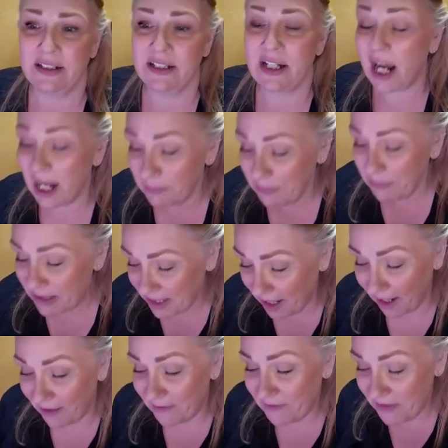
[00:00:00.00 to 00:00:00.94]
Time is
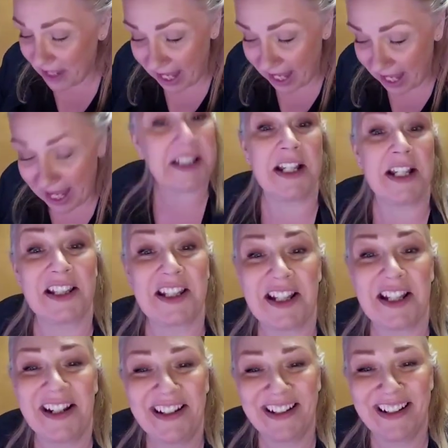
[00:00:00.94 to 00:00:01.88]
of the
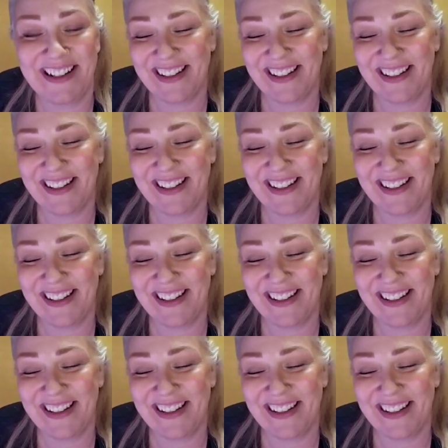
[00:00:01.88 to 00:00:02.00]
essence.